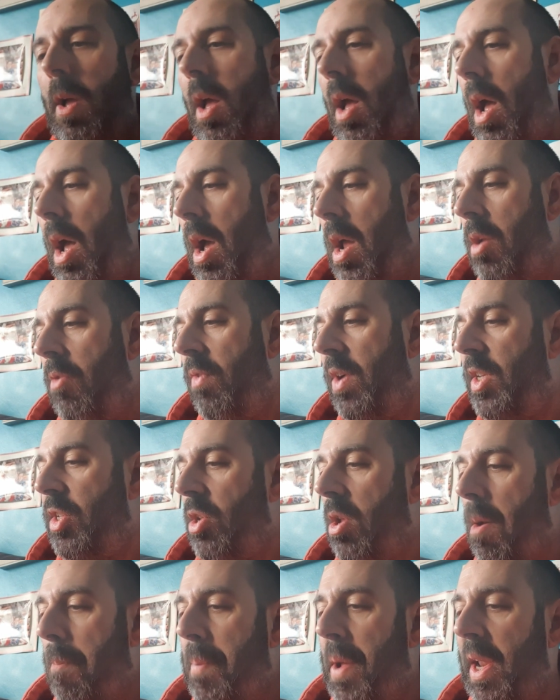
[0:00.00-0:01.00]
The
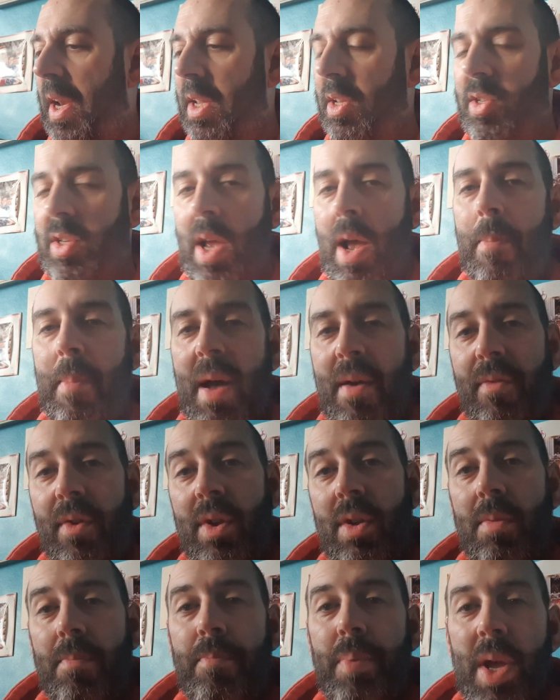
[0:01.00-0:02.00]
reason I picked this up, other
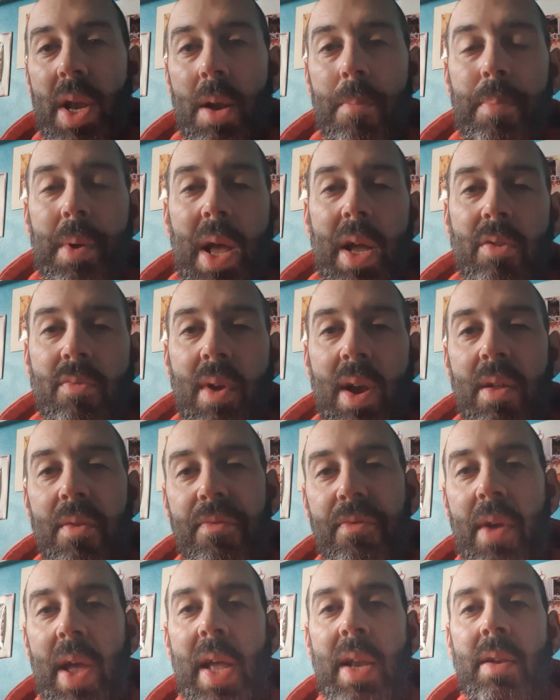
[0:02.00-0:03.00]
than being a Blade Runner
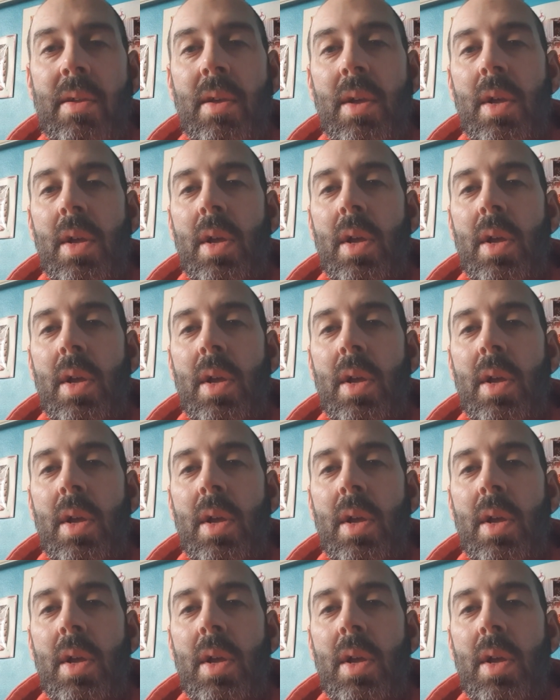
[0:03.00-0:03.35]
fan,